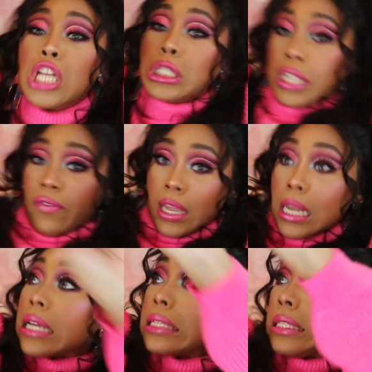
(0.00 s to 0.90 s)

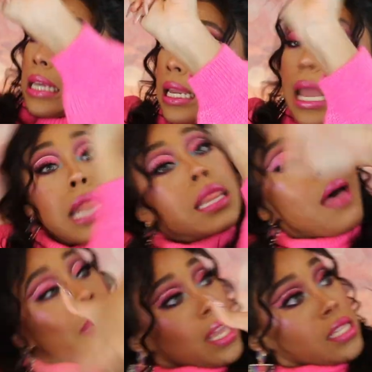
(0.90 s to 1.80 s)
Tiffany D in the
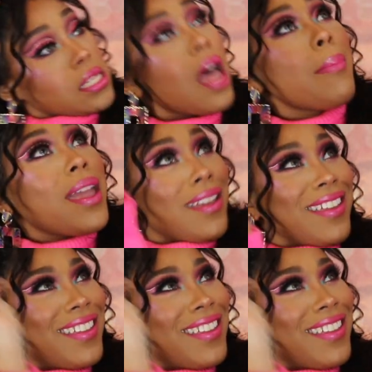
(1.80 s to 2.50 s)
place to be.